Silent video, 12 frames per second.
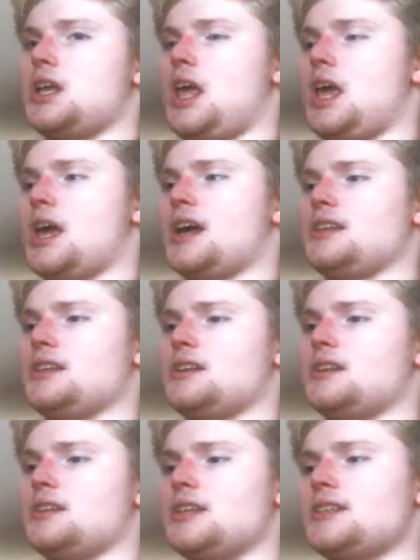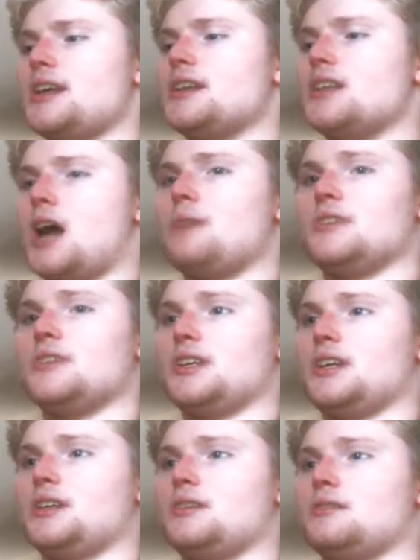And this
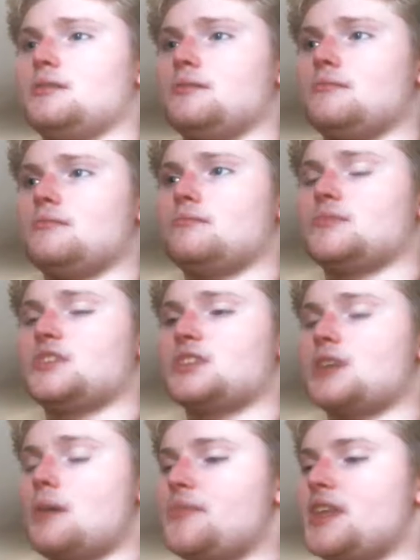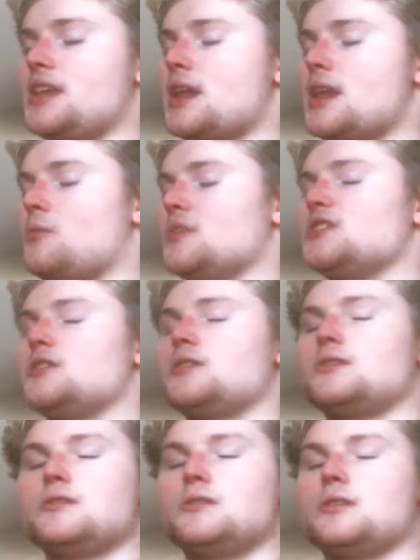anomaly, something that was
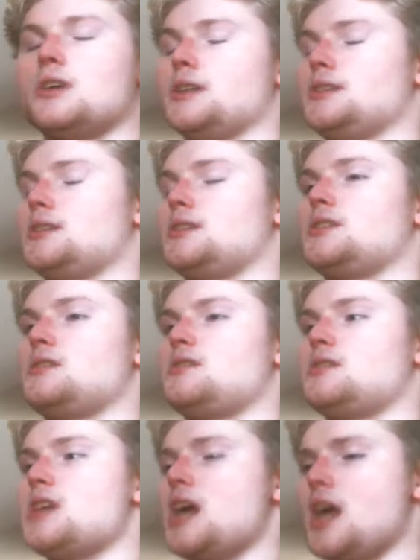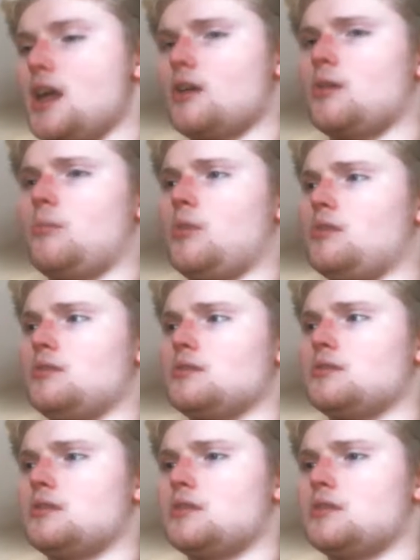just terrible.